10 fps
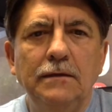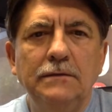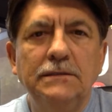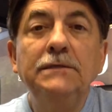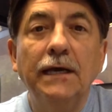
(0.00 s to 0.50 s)

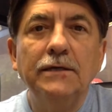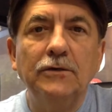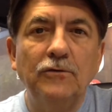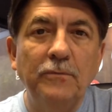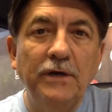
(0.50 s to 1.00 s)
Today
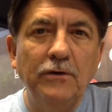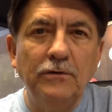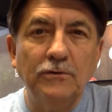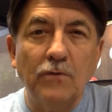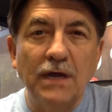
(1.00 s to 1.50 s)
on Romero
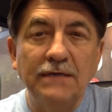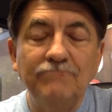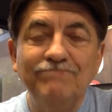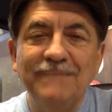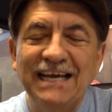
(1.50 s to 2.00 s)
on the Right,
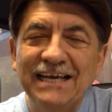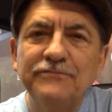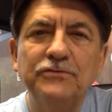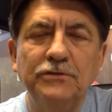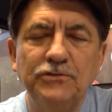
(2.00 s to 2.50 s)
I
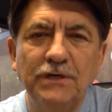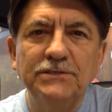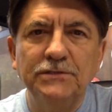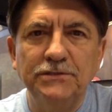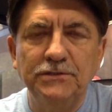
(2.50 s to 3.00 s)
have to
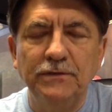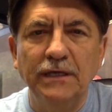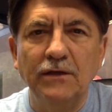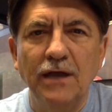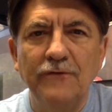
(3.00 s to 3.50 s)
address the shooting
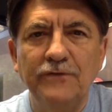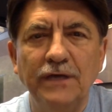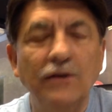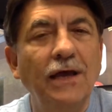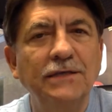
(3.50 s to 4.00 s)
in
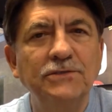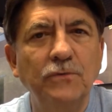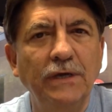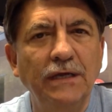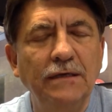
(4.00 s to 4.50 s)
Lafayette last
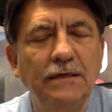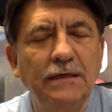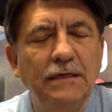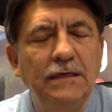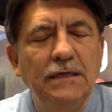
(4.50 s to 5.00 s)
week.
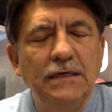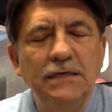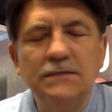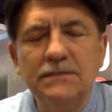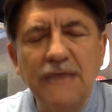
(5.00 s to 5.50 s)

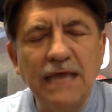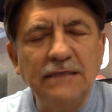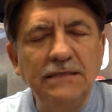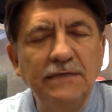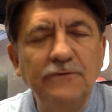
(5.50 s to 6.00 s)
A
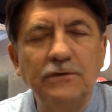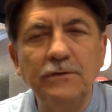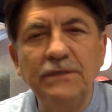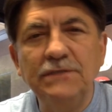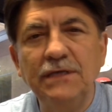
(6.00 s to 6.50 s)
sad day for
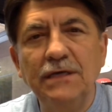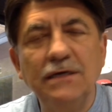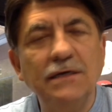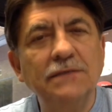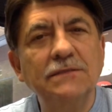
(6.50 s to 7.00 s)

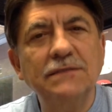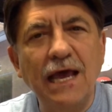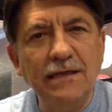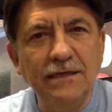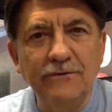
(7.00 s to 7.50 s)
Louisiana, a
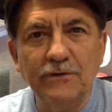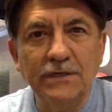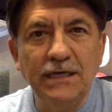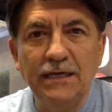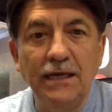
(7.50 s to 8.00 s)
sad day for
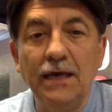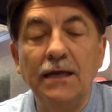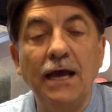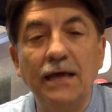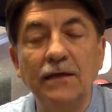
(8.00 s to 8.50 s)

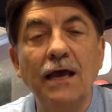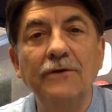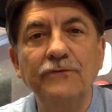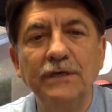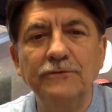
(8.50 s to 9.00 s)
Acadiana, and
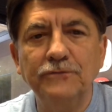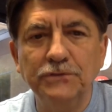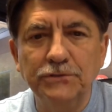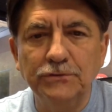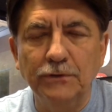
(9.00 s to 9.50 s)
Lafayette for
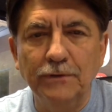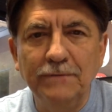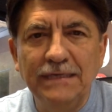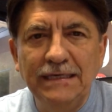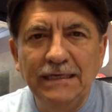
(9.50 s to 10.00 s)
sure.
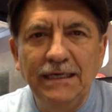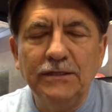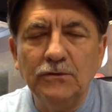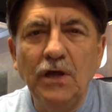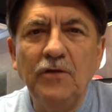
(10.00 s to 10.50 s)

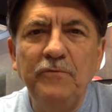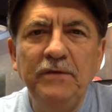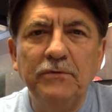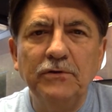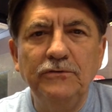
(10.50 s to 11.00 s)
And there are a lot of
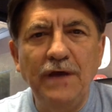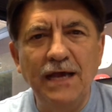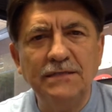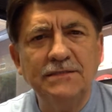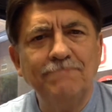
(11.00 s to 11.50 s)
people who've
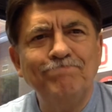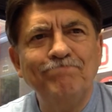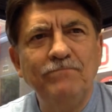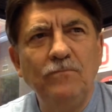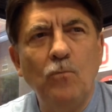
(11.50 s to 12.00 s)
asked,
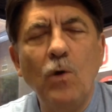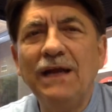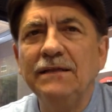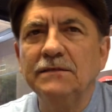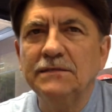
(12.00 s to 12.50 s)

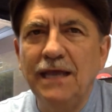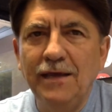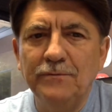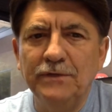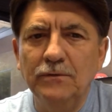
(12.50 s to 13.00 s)
why did this
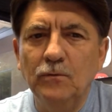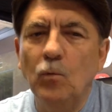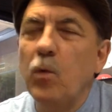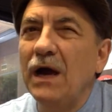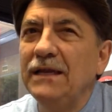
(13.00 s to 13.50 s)
happen?
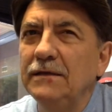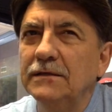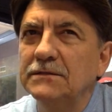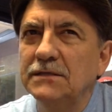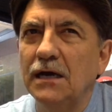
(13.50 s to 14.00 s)
Why did
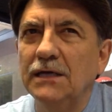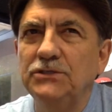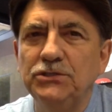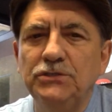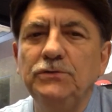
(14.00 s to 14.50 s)
this guy
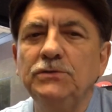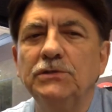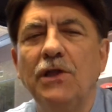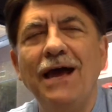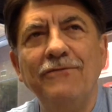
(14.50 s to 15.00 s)

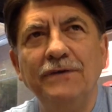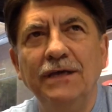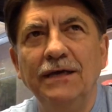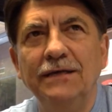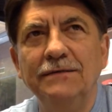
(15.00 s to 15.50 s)
choose
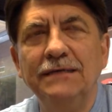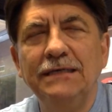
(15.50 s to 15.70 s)
Lafayette?